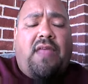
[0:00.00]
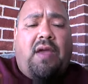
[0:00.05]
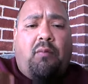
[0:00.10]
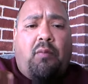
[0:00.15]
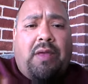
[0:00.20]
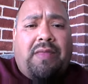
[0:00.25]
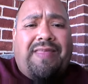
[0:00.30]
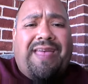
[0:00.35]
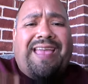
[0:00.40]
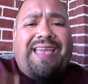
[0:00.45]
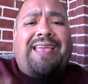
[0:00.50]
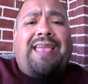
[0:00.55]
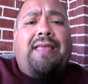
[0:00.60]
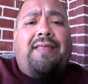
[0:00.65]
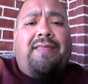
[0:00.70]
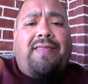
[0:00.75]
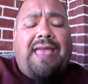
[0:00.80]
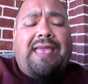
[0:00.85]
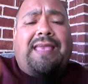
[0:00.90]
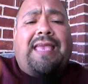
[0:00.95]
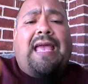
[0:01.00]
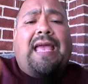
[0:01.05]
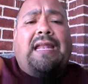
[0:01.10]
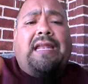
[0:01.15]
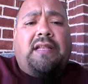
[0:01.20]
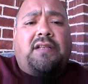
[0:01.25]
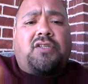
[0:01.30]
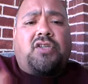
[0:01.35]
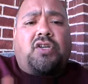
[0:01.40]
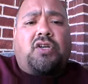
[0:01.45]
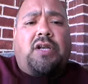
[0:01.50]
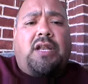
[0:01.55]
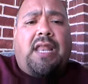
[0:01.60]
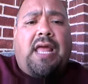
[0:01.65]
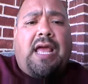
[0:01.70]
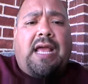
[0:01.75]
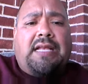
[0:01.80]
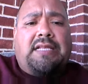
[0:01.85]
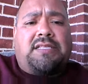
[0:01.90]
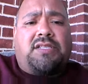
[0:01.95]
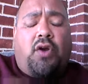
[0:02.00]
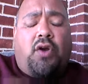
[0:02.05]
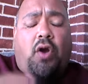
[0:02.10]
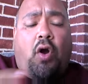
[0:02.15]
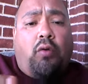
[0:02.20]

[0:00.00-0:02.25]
That way they can internalize their